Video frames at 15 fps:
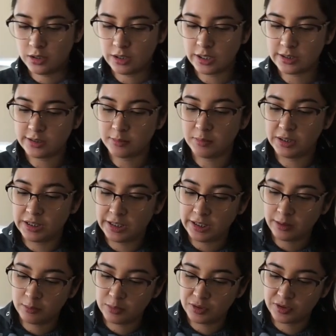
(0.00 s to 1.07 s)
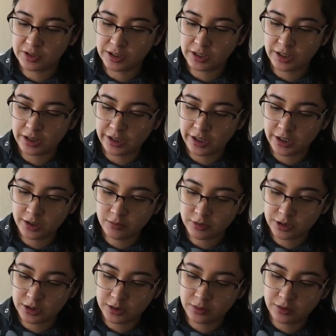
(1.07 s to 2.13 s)
Got some EDM music in there,
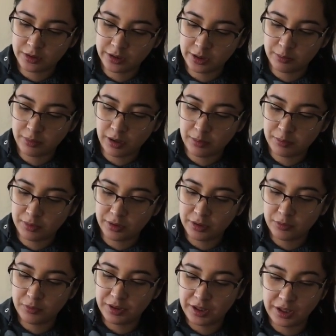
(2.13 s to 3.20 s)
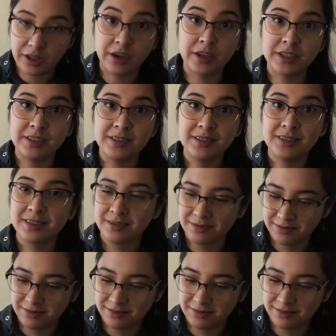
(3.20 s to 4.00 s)
which is really popular with the youngins.